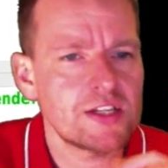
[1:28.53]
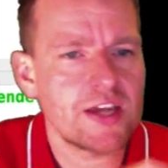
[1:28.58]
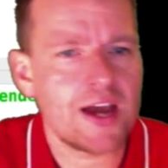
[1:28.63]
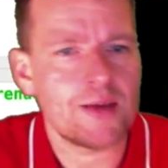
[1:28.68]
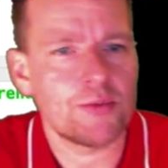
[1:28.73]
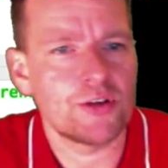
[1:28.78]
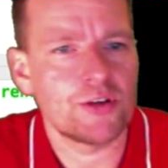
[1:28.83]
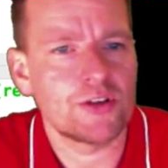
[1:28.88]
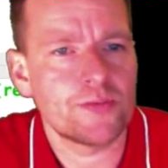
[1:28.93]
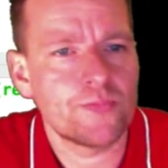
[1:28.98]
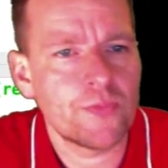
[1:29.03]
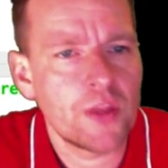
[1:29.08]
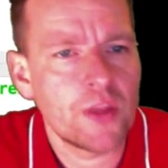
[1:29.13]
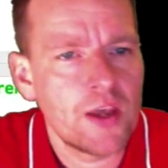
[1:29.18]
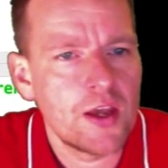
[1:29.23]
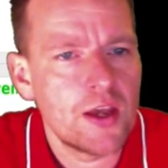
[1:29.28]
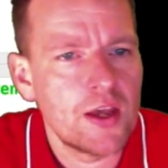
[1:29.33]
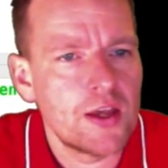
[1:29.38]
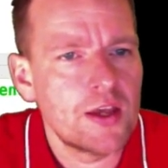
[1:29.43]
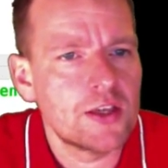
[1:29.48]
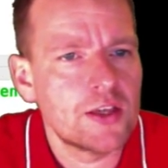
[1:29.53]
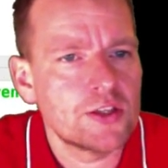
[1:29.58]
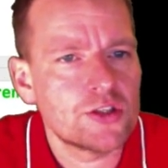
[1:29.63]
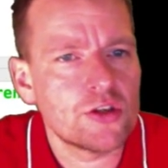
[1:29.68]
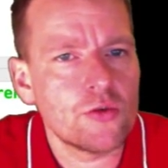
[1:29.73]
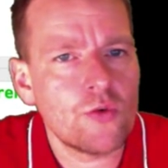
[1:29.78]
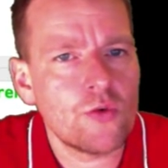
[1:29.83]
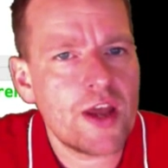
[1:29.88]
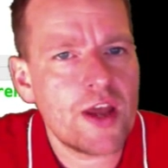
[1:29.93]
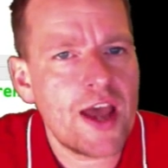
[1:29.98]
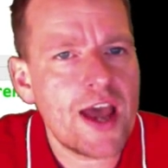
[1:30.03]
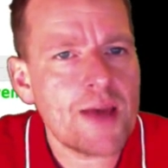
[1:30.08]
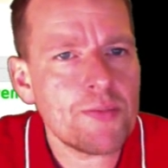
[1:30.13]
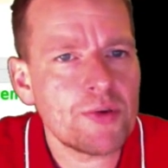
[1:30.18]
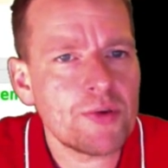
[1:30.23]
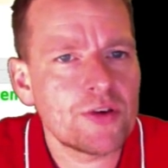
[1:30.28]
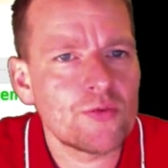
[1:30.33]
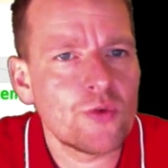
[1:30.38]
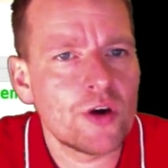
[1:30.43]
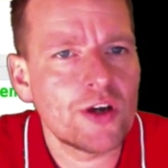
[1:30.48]
happened. So what
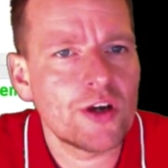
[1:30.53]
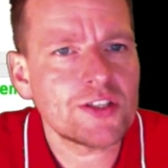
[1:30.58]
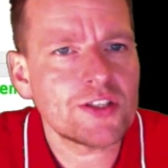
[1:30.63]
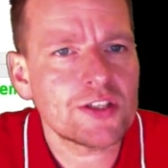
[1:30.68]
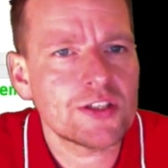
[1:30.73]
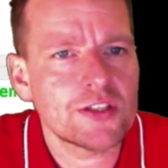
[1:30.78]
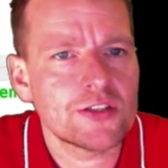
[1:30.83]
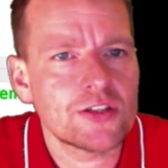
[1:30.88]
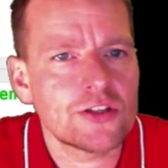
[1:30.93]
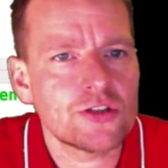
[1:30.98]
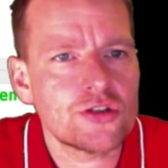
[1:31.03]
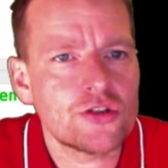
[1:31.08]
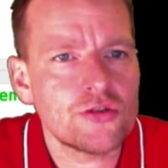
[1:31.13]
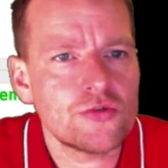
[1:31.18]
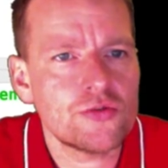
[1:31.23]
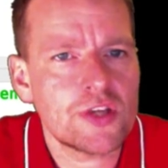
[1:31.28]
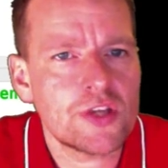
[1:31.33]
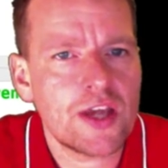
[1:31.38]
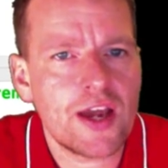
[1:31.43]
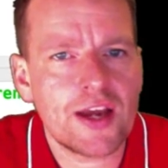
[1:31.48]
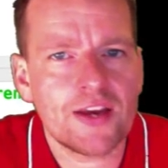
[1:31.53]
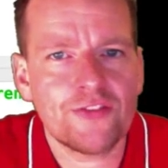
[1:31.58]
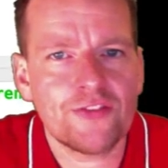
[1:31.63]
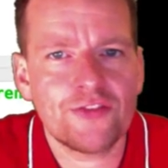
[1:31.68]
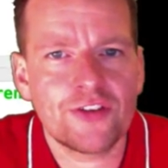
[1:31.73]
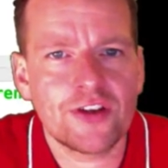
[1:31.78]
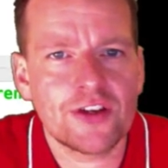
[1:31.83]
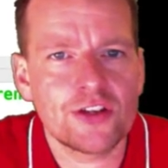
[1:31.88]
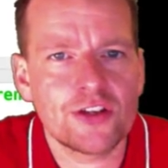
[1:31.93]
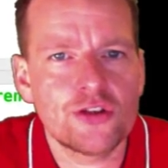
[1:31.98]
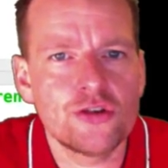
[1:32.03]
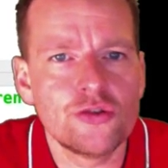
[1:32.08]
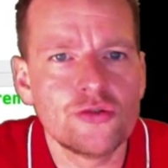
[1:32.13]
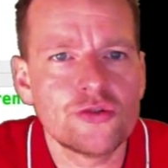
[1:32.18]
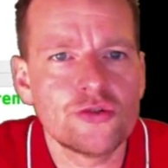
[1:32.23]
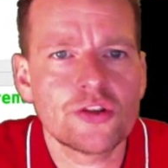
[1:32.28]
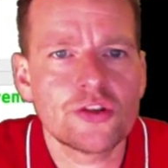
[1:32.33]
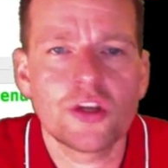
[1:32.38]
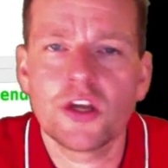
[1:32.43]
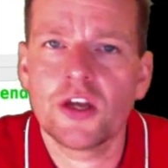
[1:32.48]
happened was the student kind of
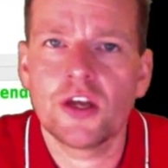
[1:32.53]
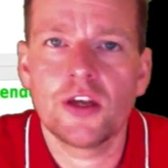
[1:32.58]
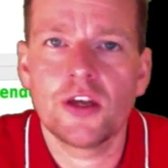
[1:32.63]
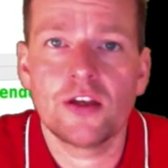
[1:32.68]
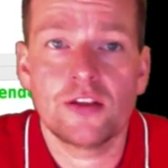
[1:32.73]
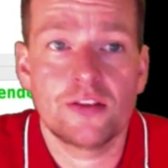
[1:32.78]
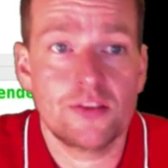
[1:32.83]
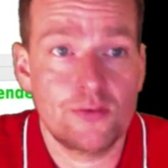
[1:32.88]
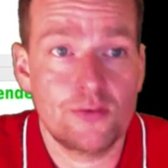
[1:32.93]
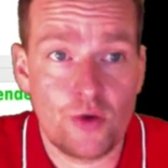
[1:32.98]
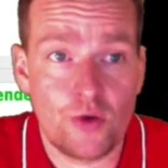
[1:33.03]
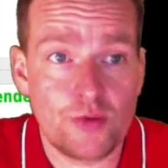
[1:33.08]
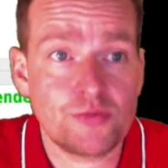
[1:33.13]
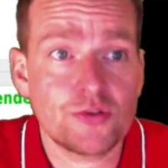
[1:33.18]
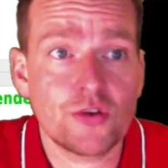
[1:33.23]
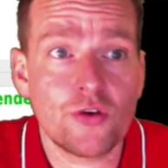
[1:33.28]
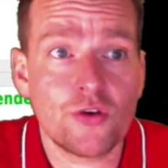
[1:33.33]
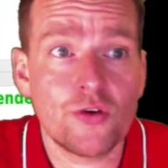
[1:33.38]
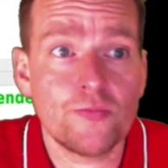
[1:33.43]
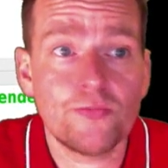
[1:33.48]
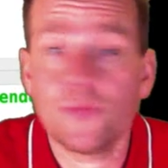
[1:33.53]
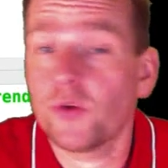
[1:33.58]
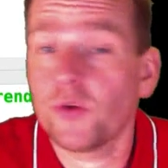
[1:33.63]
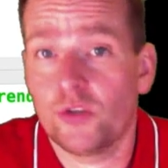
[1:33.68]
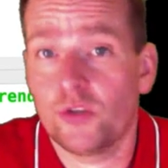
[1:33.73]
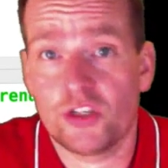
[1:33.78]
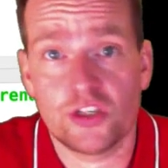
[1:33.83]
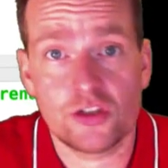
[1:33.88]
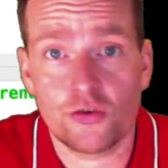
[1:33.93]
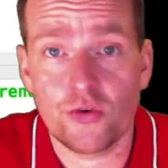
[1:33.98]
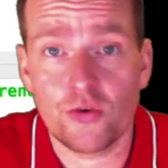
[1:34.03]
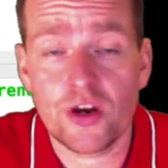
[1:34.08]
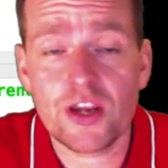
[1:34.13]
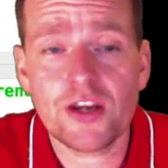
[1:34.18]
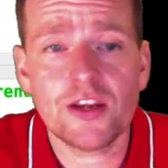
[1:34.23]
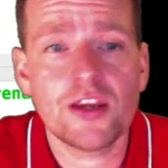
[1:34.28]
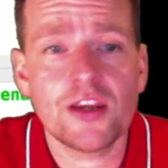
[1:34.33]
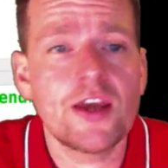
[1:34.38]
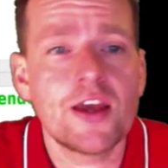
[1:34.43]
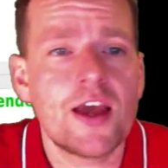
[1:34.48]
used WebStorm, which is
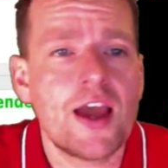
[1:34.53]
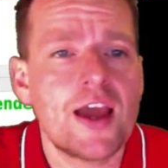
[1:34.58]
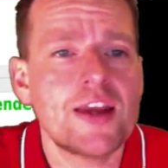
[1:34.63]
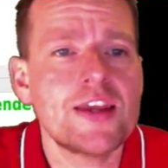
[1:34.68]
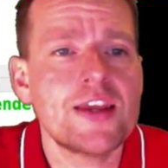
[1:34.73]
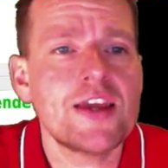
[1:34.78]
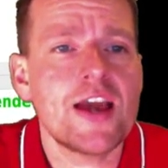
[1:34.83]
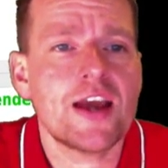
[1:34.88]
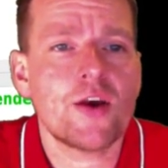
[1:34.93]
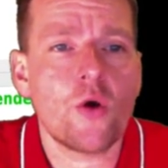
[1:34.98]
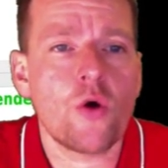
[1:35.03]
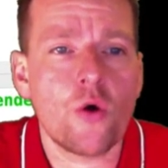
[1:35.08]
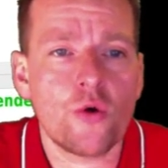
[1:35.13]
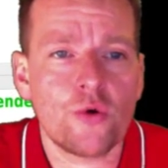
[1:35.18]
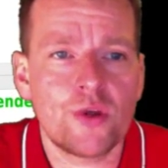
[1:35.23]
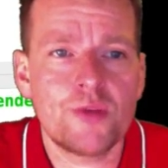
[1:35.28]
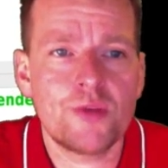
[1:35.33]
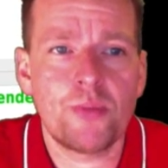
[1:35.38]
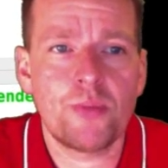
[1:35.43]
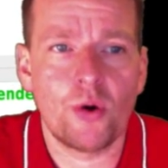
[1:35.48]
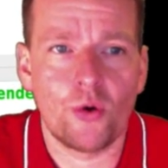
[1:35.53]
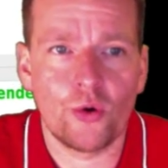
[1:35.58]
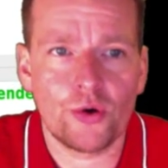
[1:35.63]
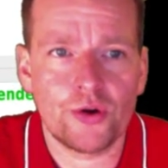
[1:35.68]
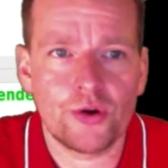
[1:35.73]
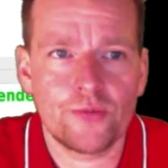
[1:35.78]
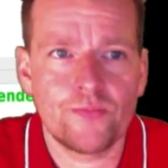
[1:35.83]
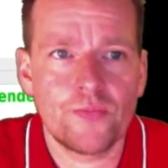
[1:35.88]
great, and he had auto import.